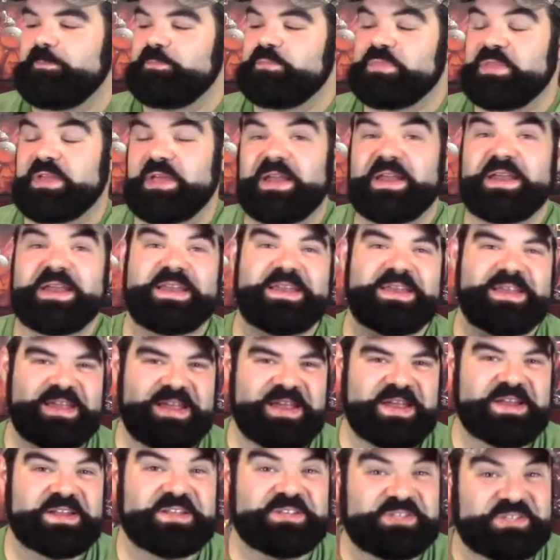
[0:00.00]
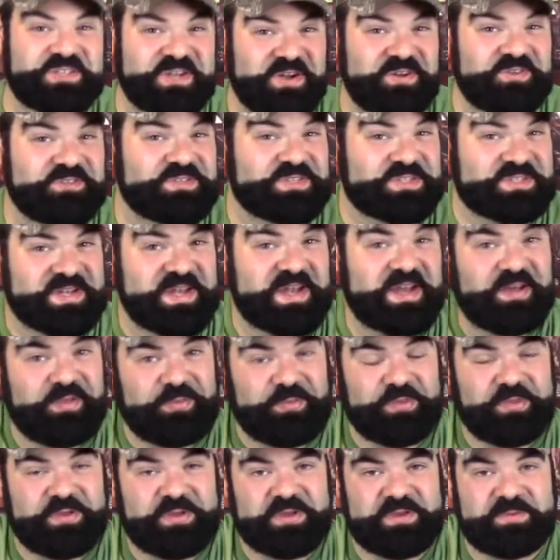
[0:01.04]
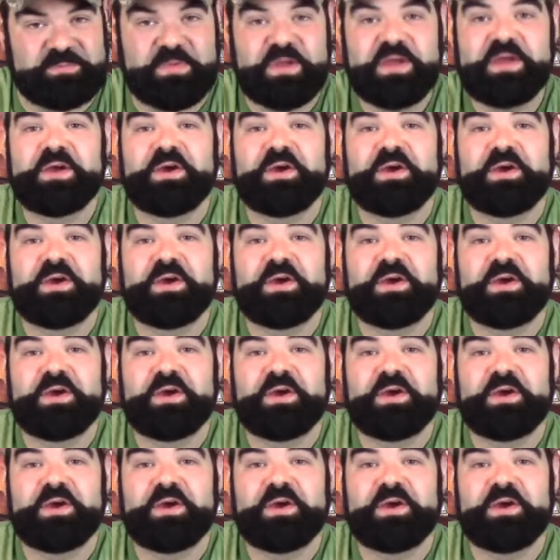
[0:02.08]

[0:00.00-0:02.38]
an Indiana Jones style theme.